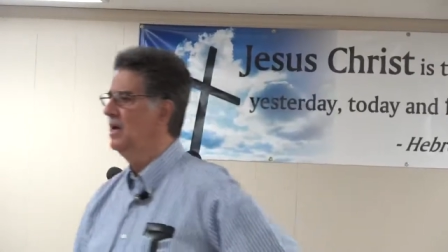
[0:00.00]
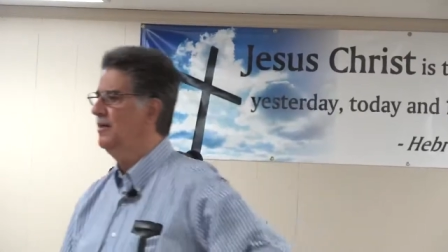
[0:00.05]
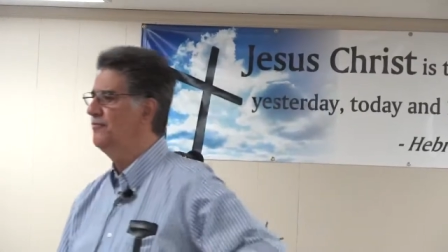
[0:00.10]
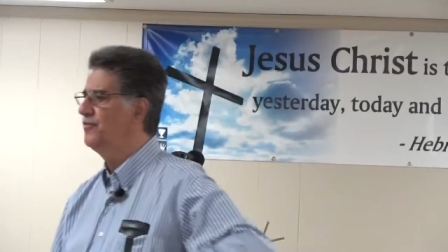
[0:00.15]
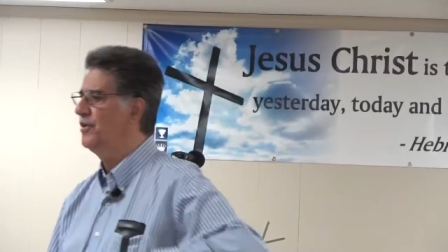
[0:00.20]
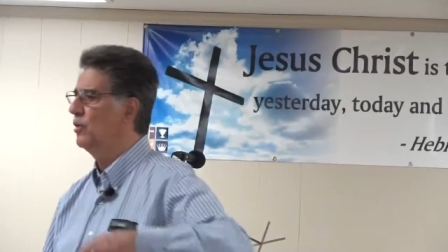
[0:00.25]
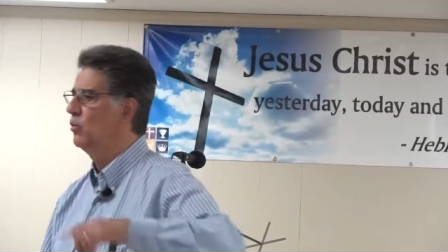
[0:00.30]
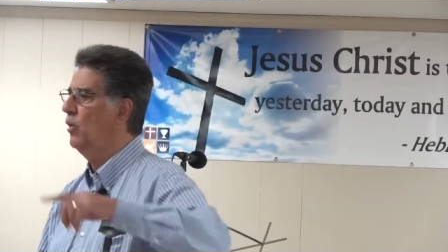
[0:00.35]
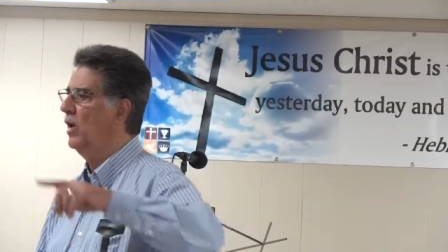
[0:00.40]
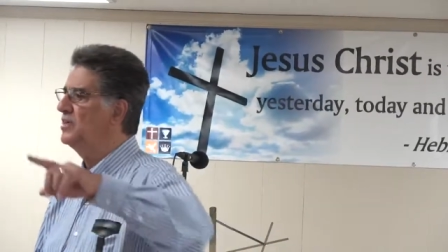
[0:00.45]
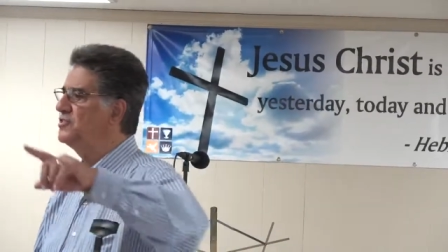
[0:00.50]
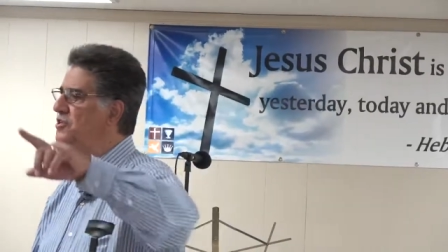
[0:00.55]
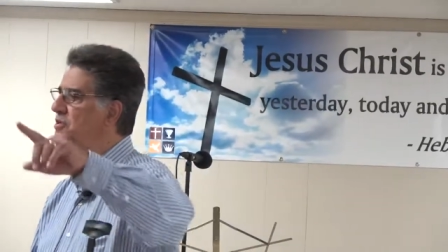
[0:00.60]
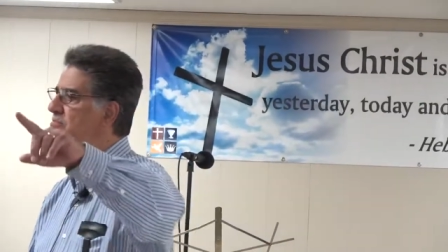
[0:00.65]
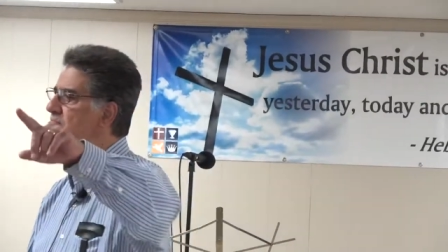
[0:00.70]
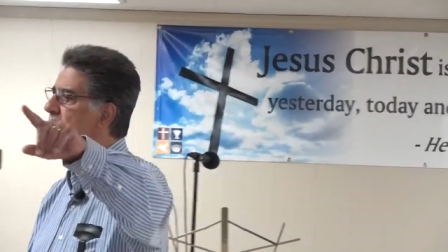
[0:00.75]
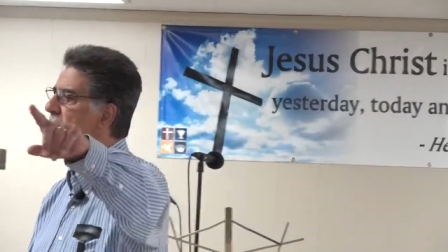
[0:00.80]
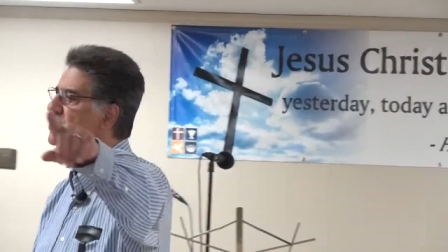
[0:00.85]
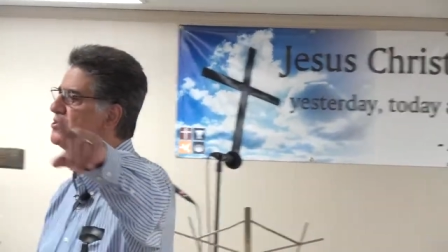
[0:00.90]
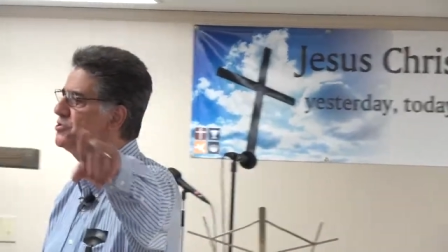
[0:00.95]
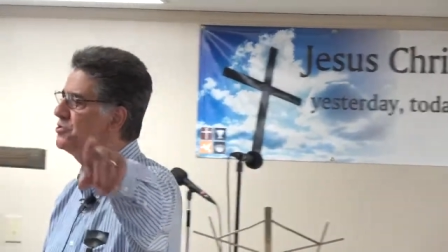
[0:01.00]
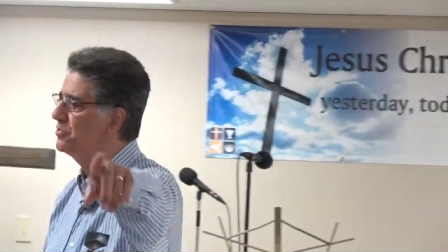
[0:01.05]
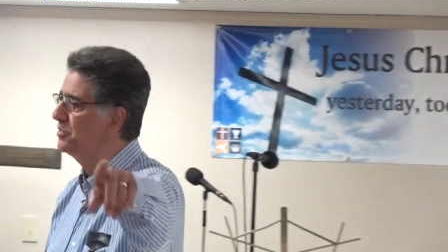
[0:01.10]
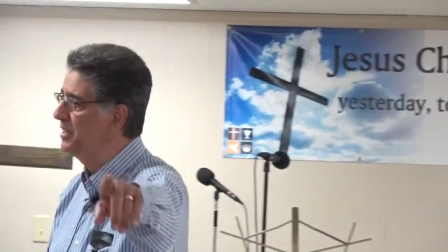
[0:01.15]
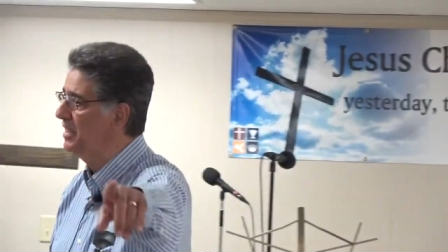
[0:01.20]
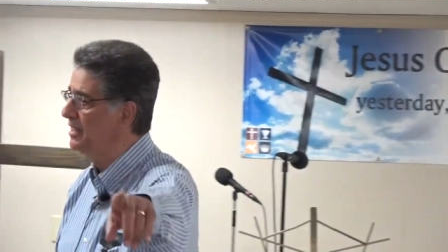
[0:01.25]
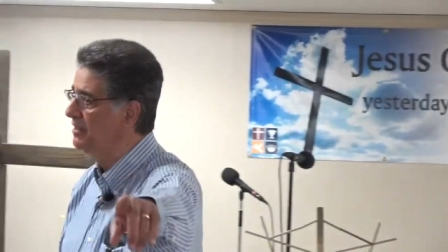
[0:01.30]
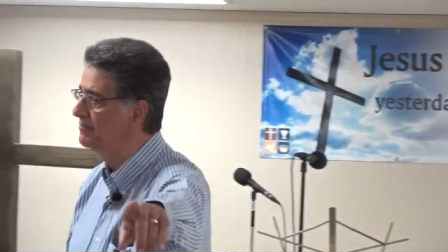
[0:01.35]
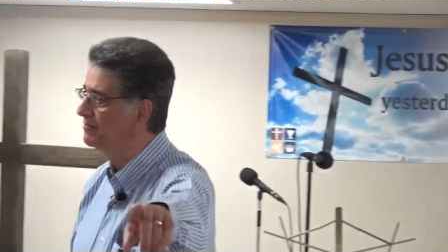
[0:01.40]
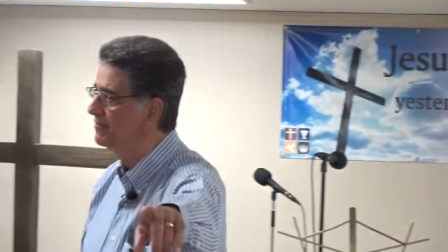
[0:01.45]
if there wasn't
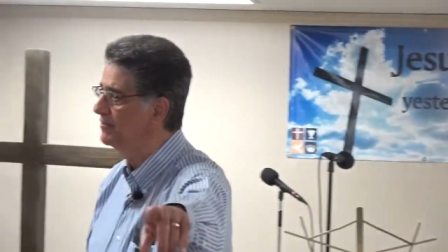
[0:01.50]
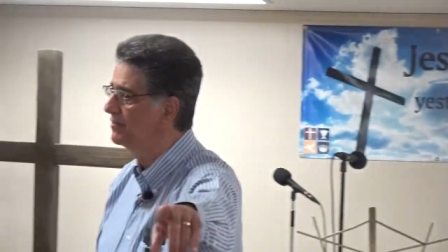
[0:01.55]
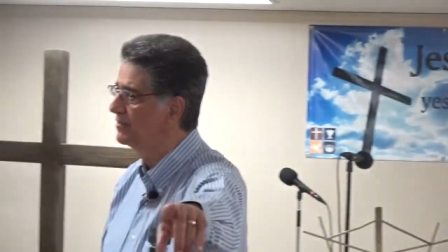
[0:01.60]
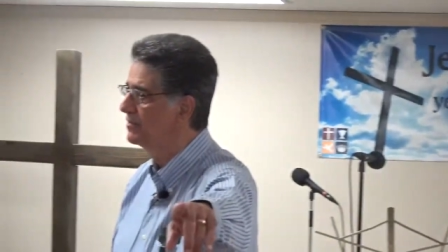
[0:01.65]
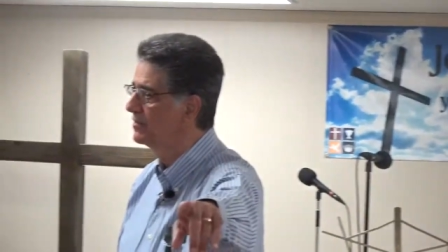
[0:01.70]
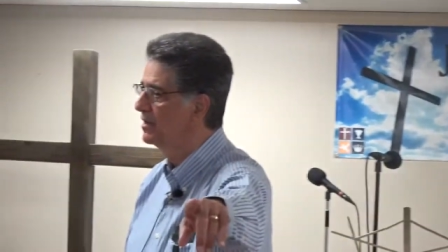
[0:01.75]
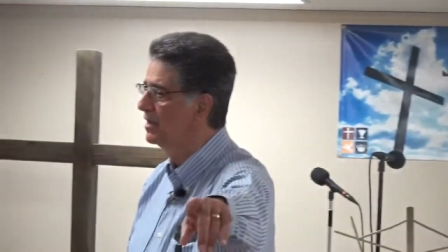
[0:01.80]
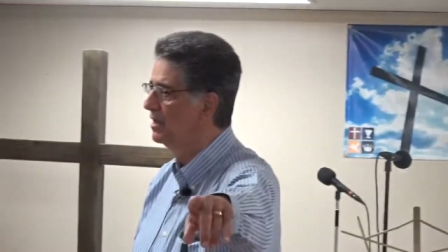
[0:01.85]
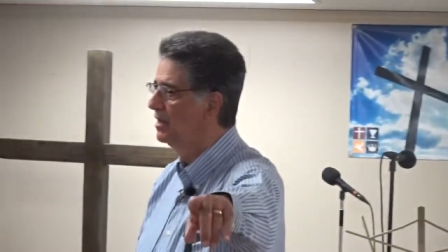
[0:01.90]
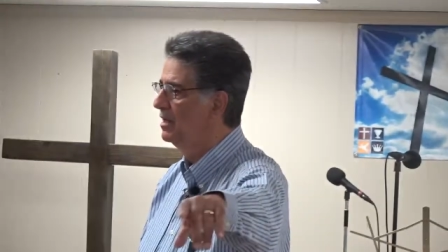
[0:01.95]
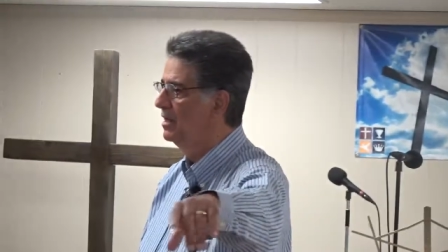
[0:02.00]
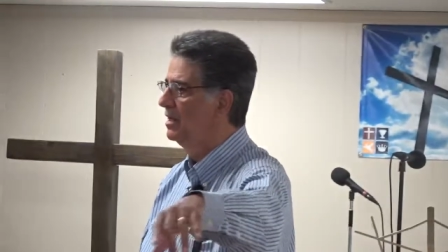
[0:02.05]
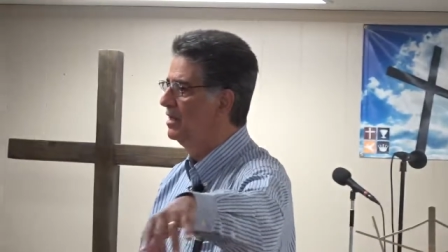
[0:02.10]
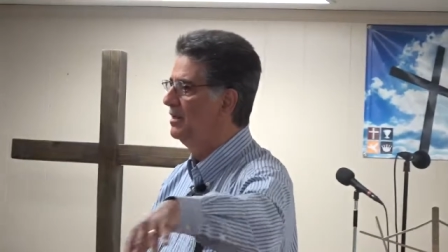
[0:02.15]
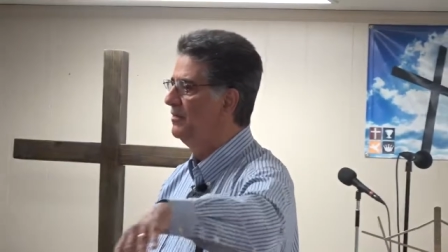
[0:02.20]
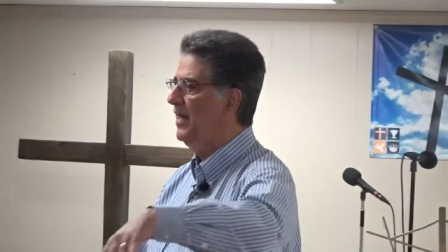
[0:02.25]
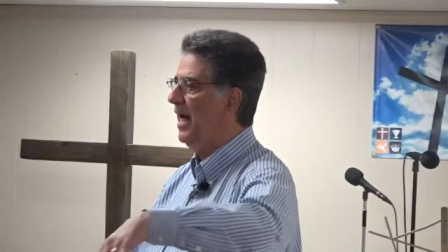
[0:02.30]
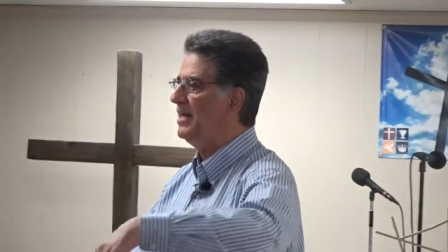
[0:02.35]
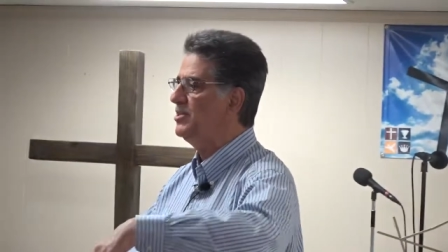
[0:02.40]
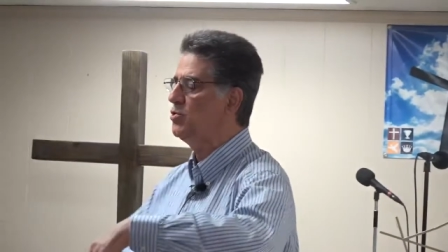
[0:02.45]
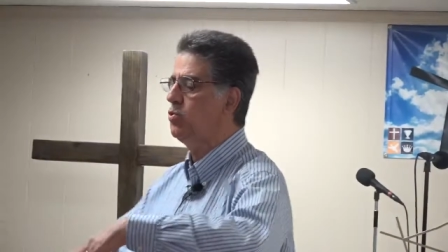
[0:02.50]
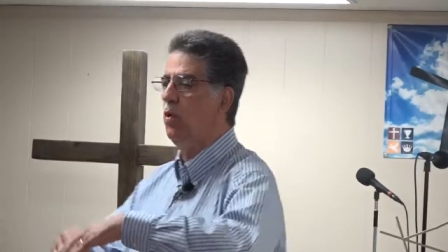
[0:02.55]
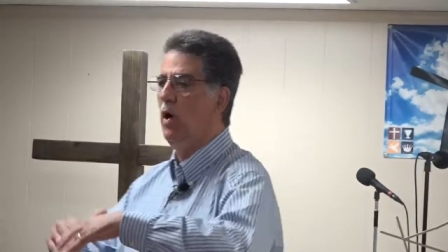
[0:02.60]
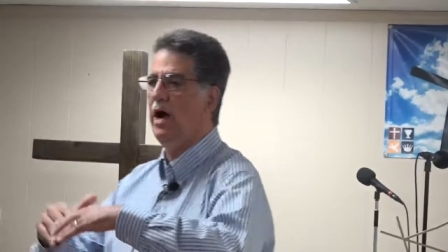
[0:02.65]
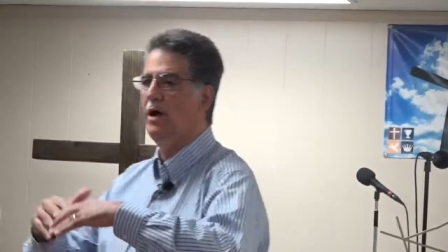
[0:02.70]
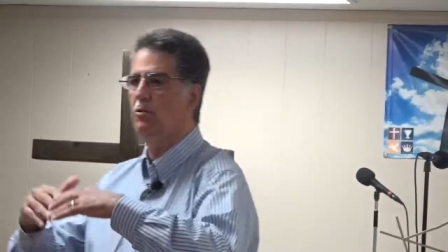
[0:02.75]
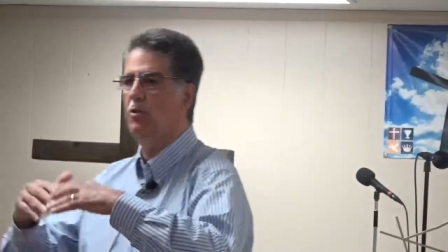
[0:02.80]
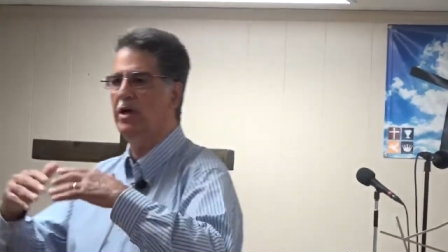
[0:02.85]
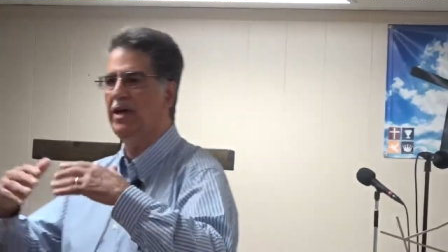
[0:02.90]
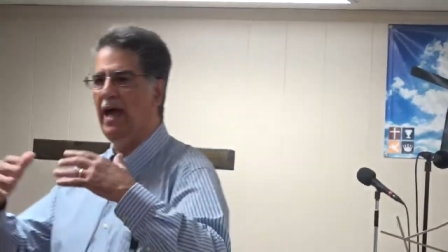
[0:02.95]
misery. That's
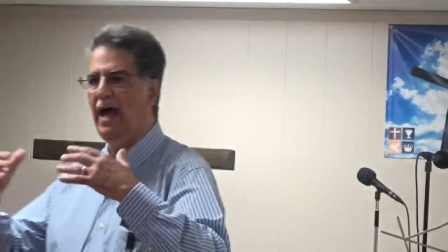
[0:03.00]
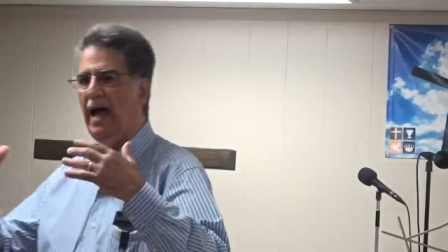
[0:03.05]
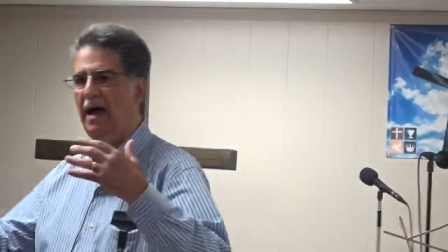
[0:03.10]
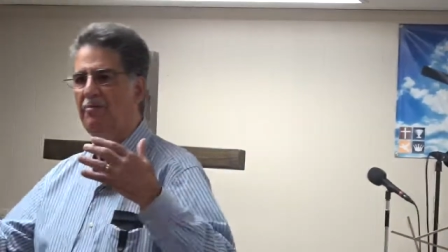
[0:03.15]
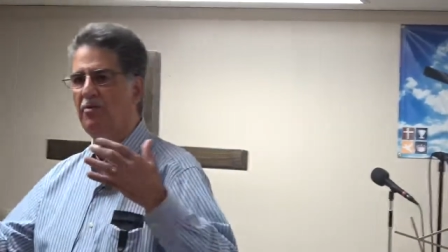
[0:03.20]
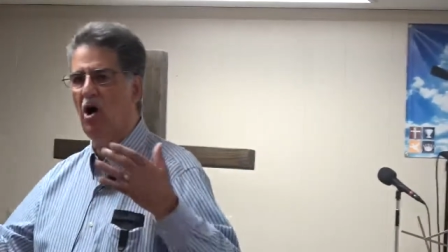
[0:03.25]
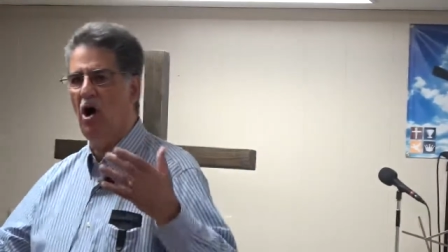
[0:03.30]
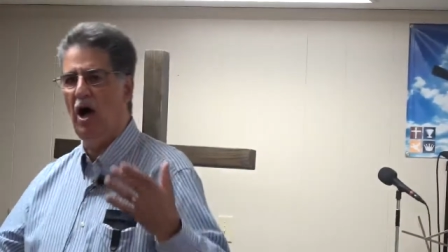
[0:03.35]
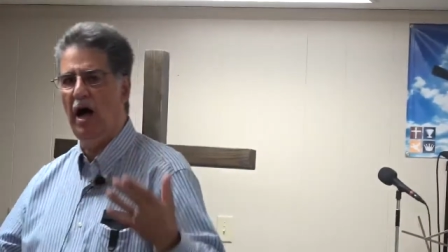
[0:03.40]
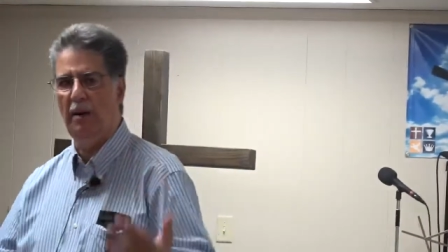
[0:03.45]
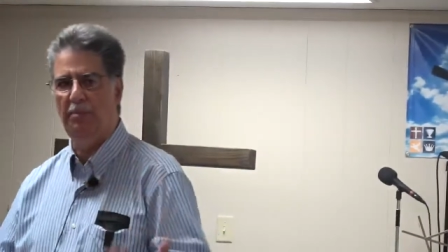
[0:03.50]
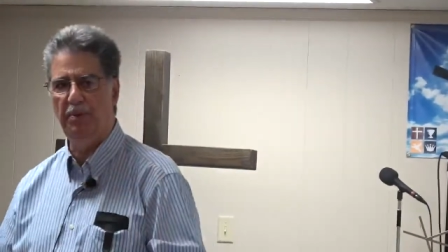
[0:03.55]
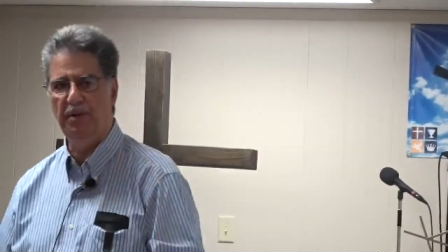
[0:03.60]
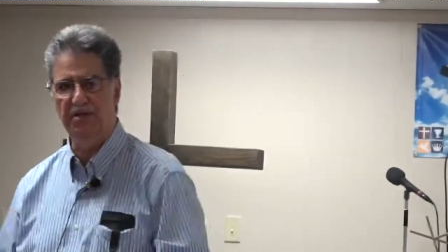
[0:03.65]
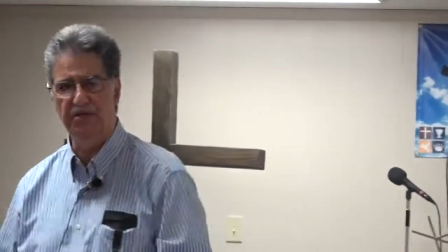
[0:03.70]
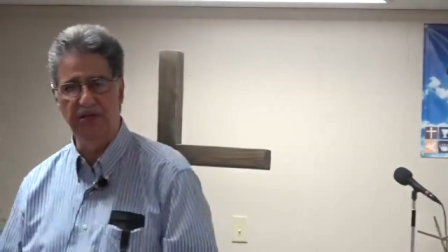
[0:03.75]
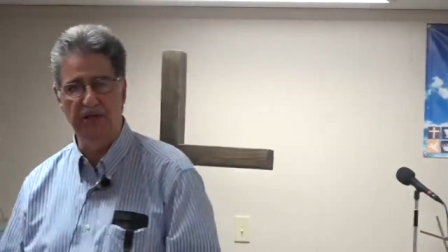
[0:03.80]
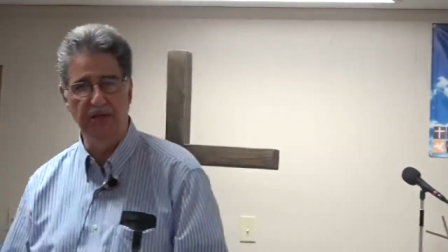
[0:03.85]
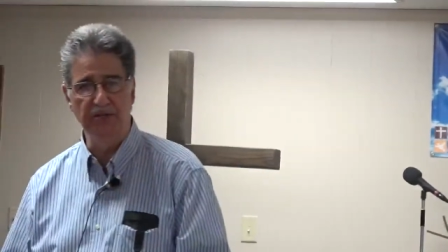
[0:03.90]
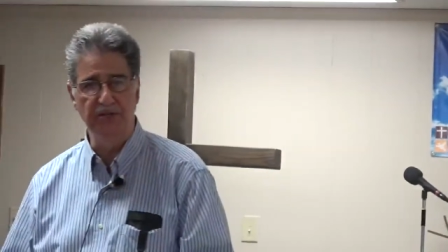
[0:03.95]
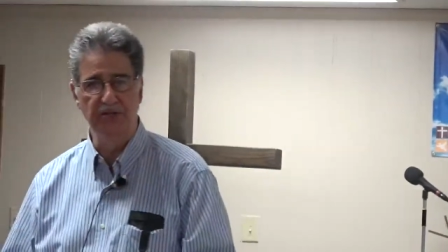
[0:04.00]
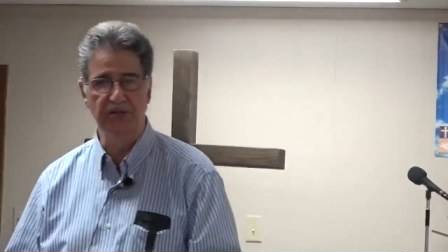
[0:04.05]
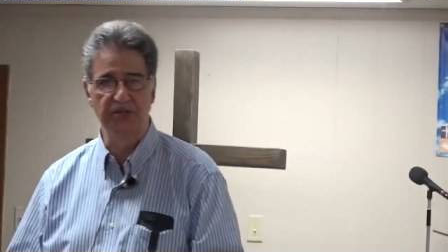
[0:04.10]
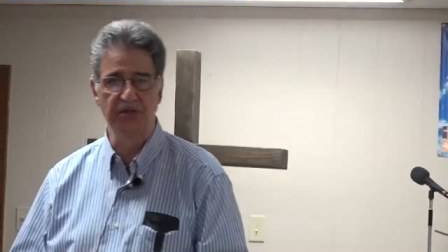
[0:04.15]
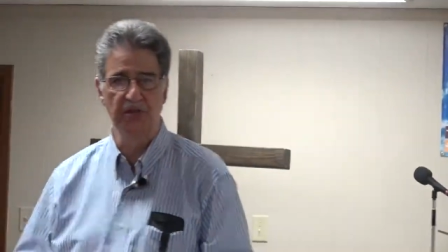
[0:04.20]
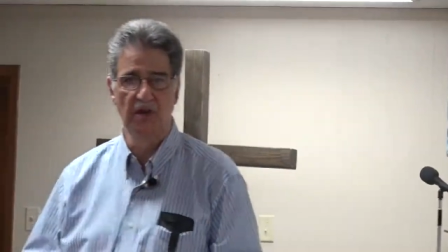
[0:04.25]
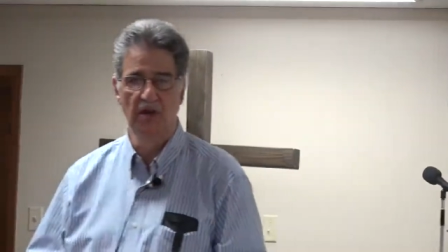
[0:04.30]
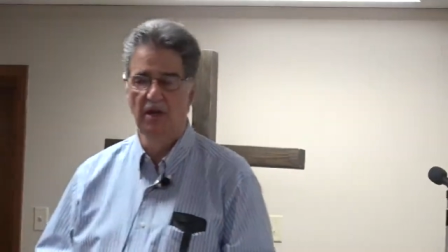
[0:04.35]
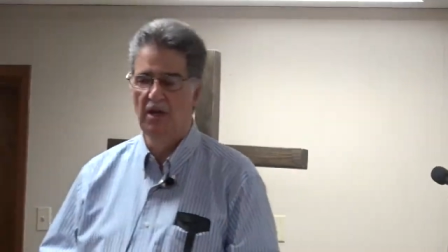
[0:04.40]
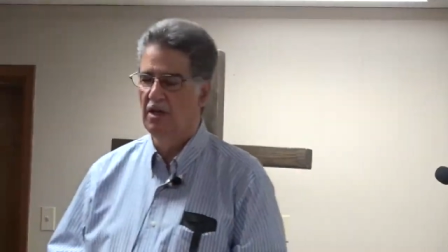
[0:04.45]
why we have opposites.